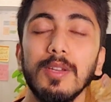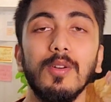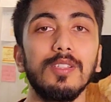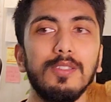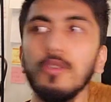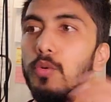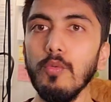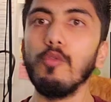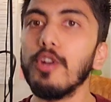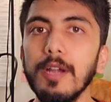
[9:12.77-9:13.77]
because you
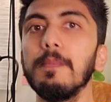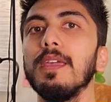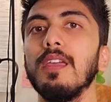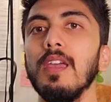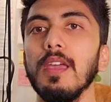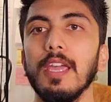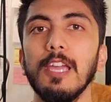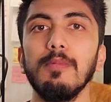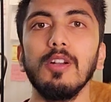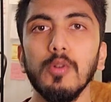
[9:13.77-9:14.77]
wouldn't be
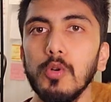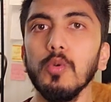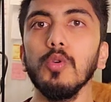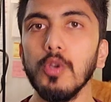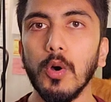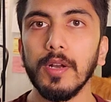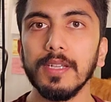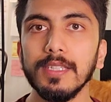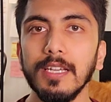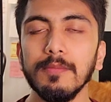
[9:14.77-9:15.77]
able to do your
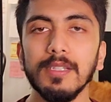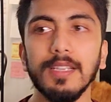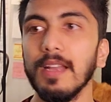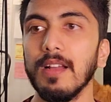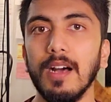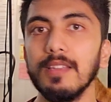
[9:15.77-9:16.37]
assignments and